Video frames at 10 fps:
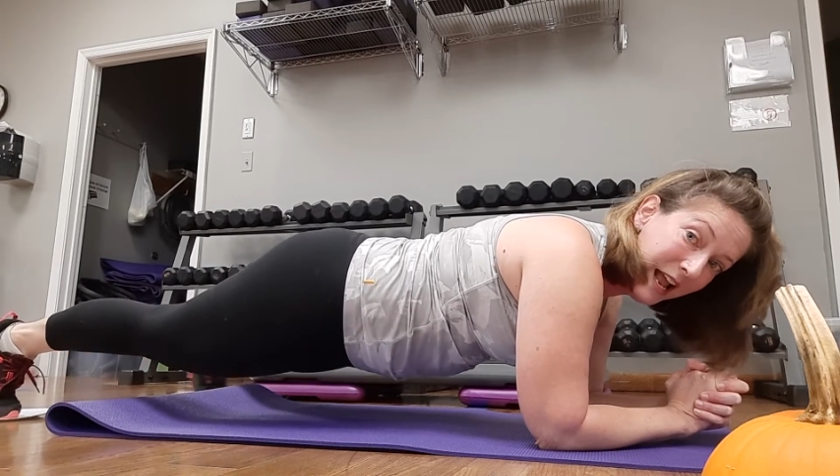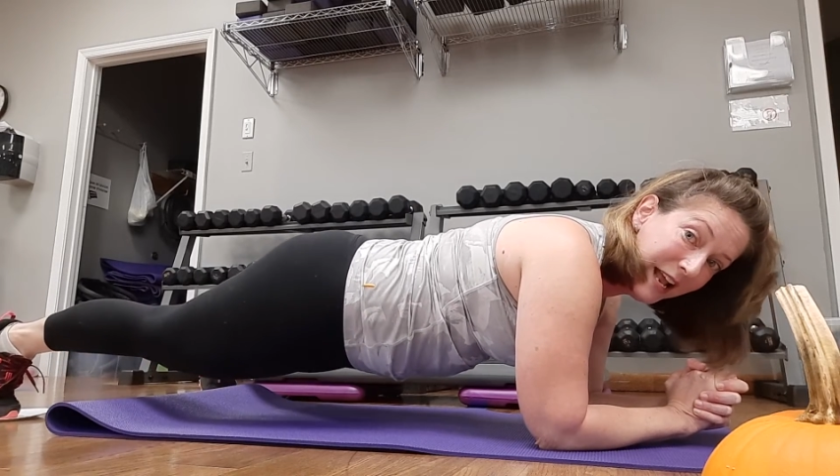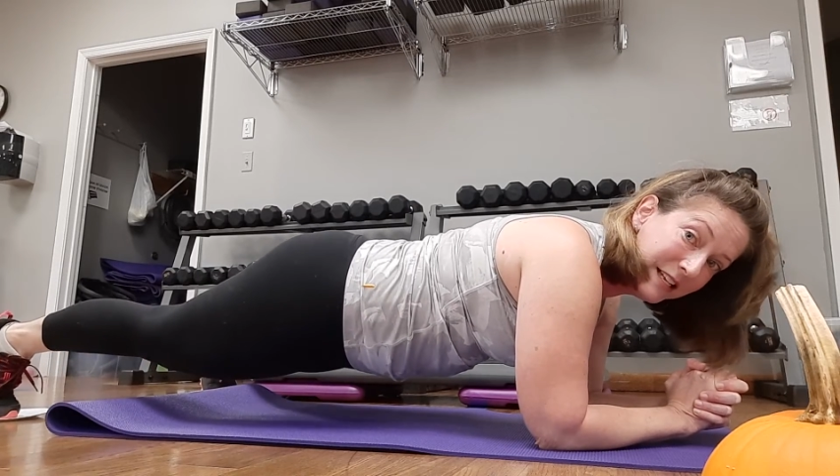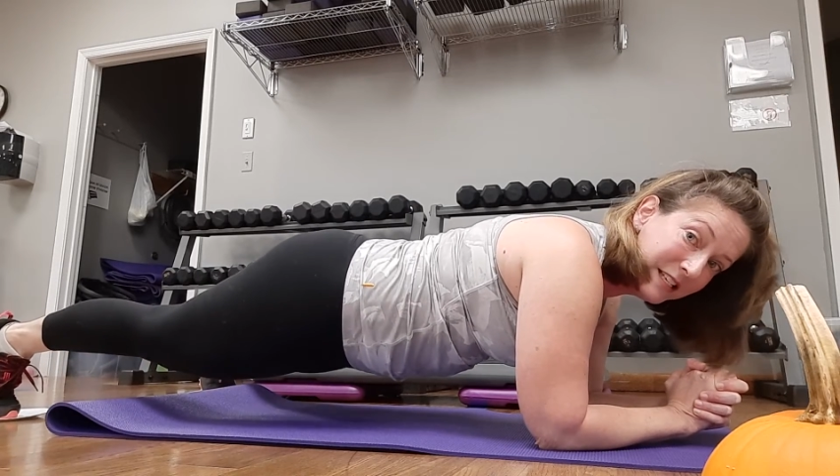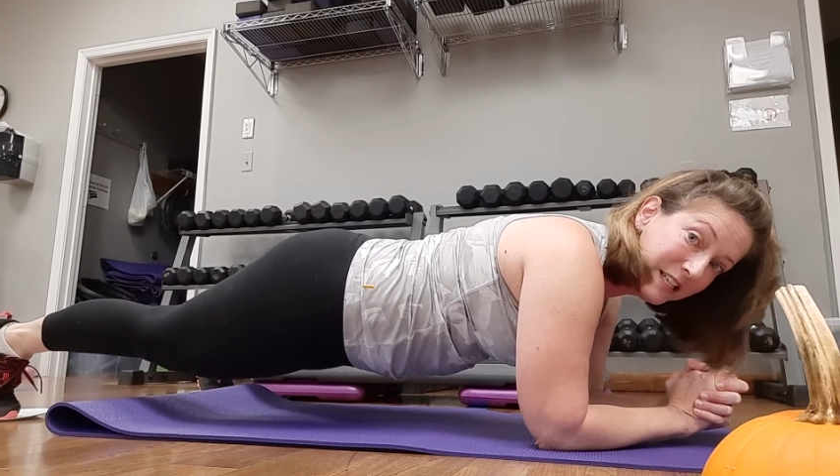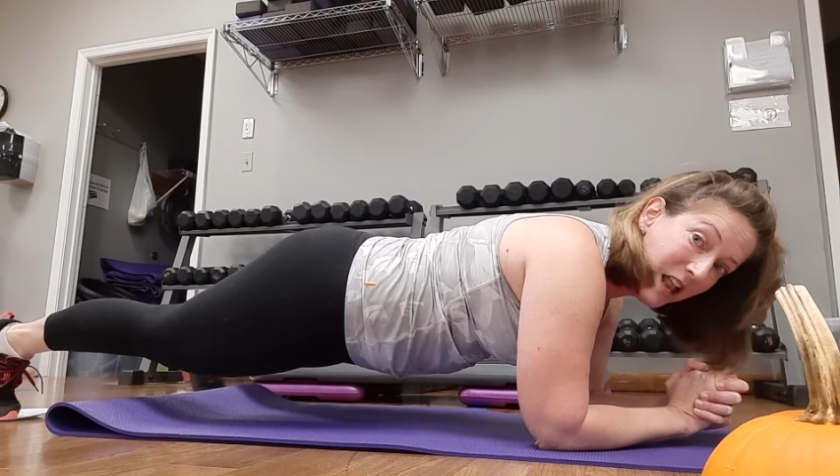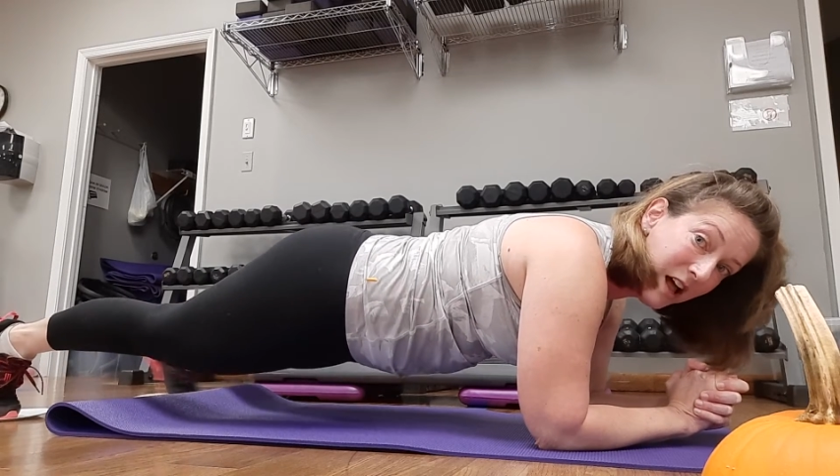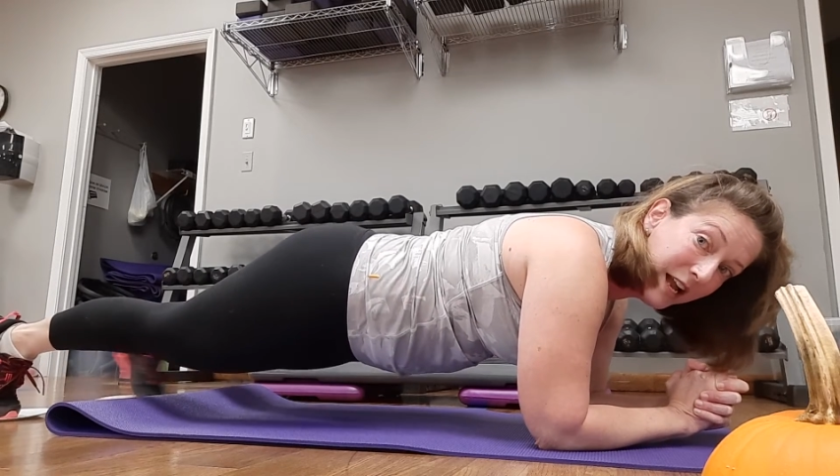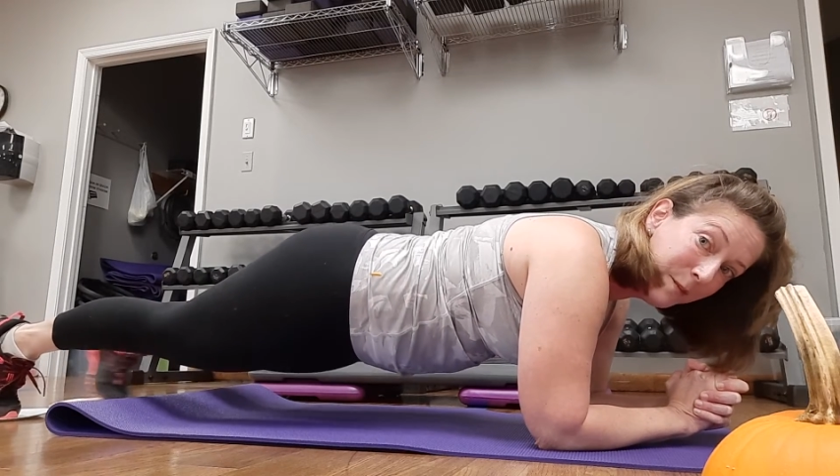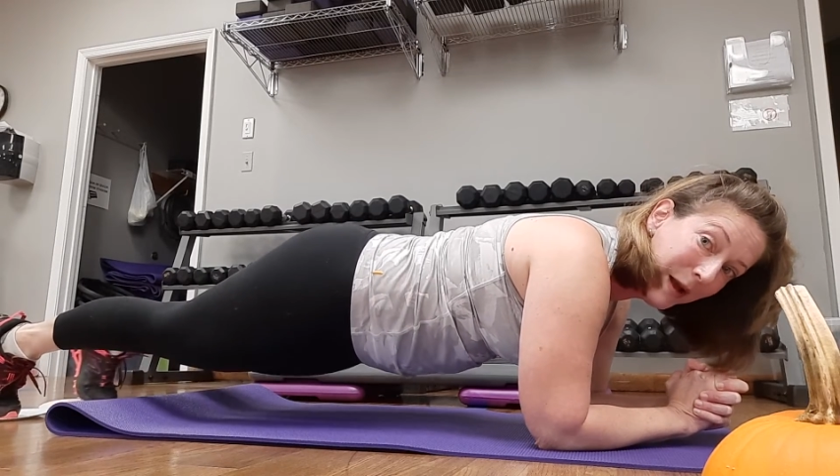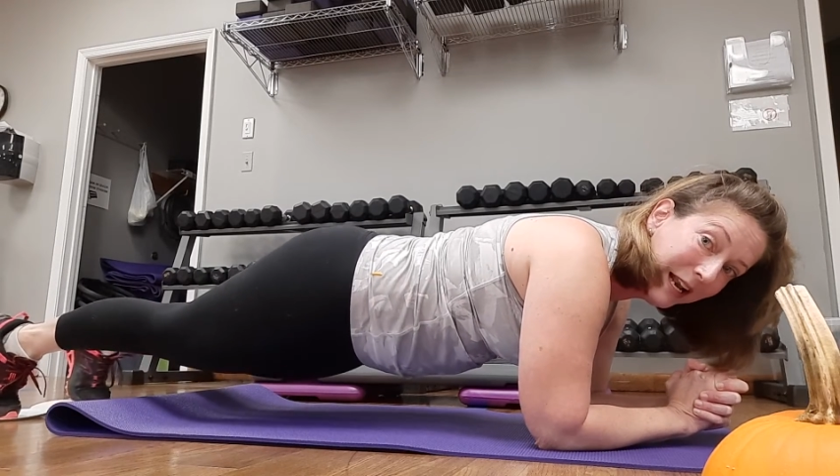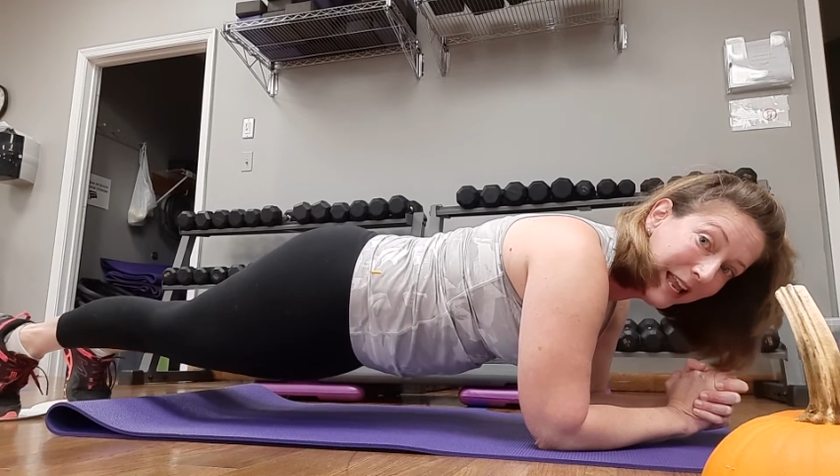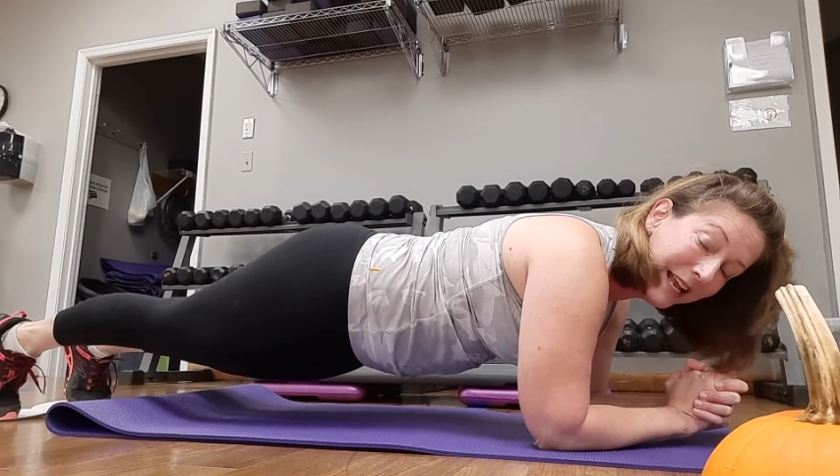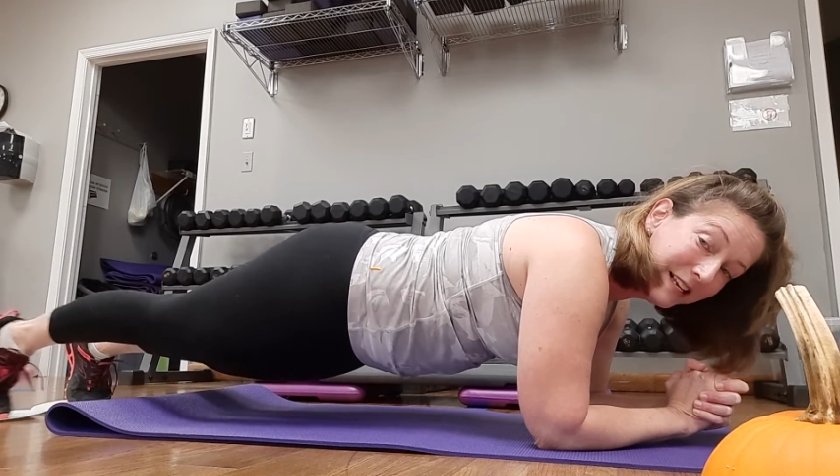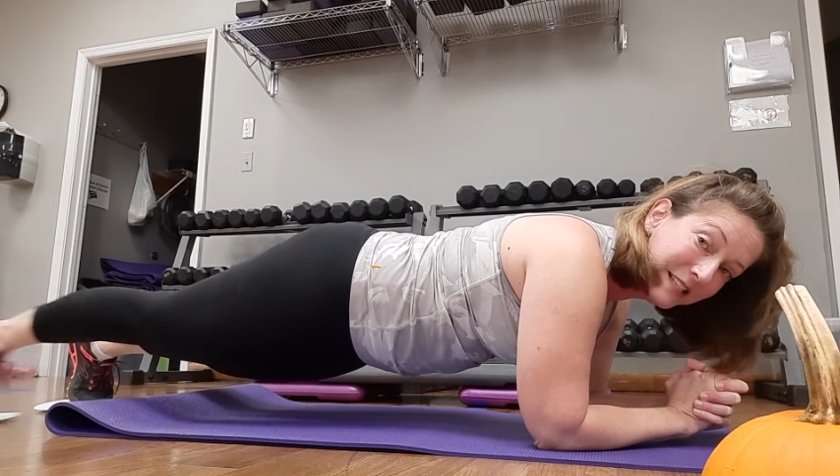and slide my
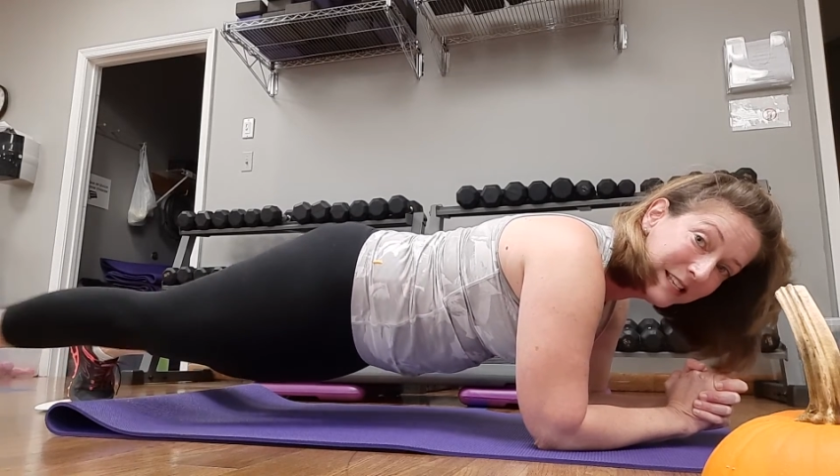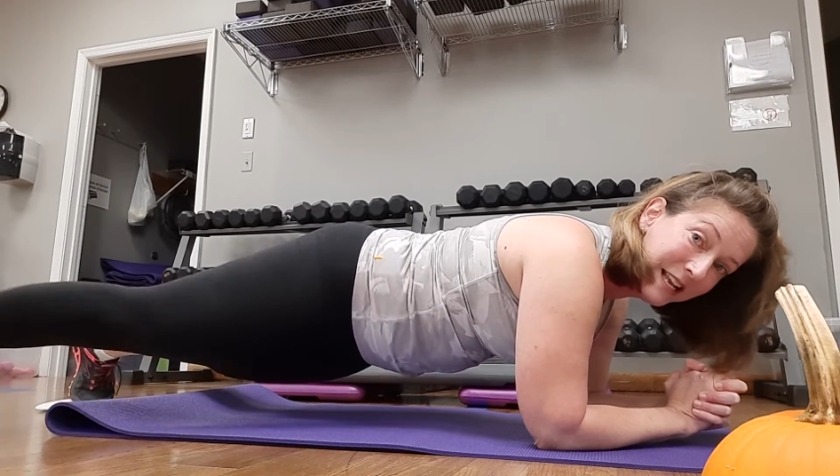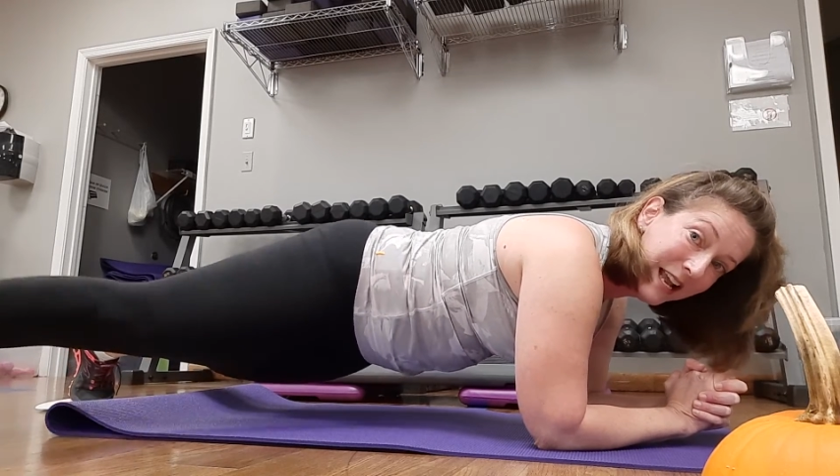legs